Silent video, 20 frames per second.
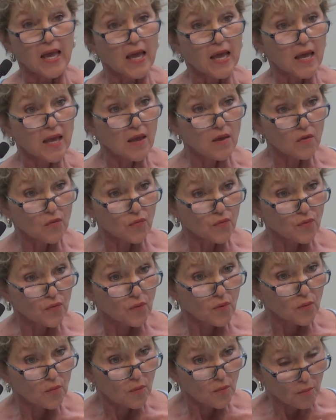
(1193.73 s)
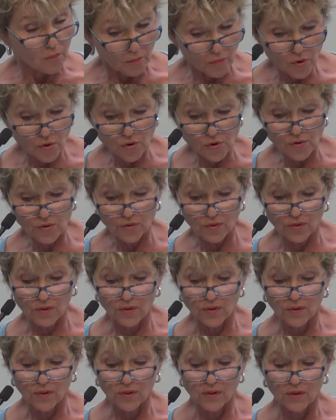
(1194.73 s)
If
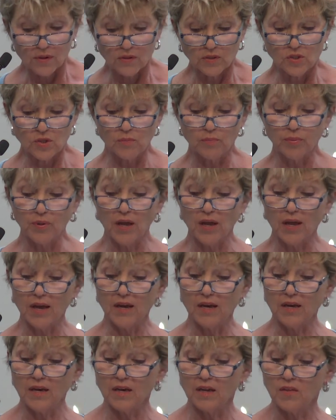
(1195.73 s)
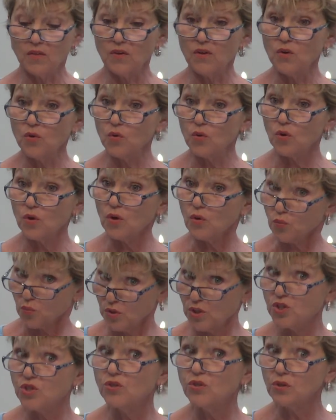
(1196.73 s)
Myrtle supplied the
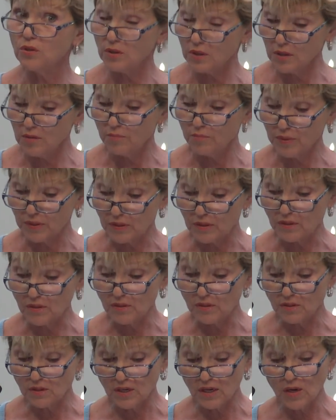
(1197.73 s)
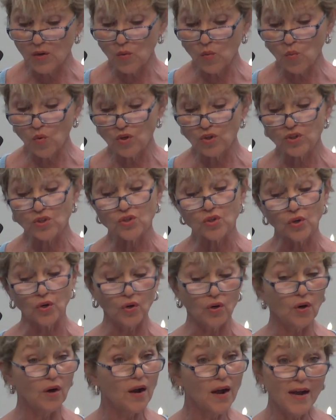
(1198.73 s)
original impetus. It was
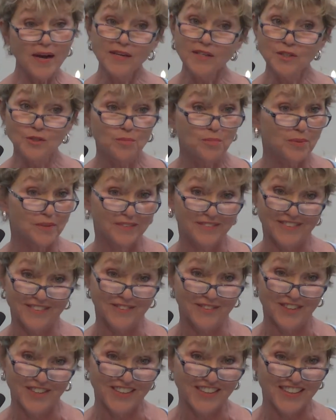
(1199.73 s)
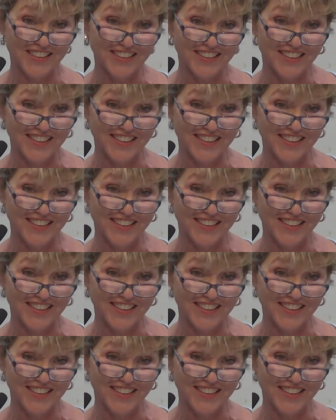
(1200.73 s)
her husband, really,